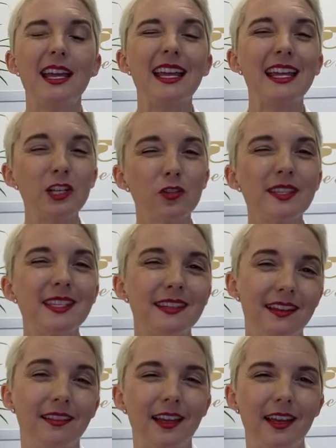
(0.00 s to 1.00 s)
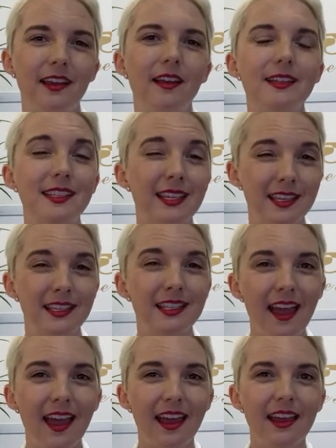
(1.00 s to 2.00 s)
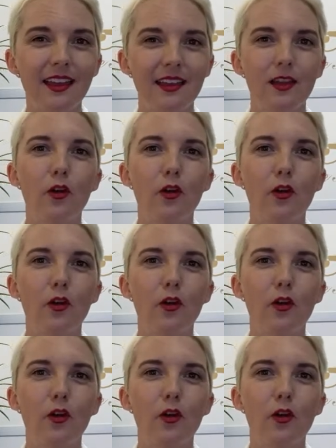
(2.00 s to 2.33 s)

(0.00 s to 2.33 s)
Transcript: Interestingly, today,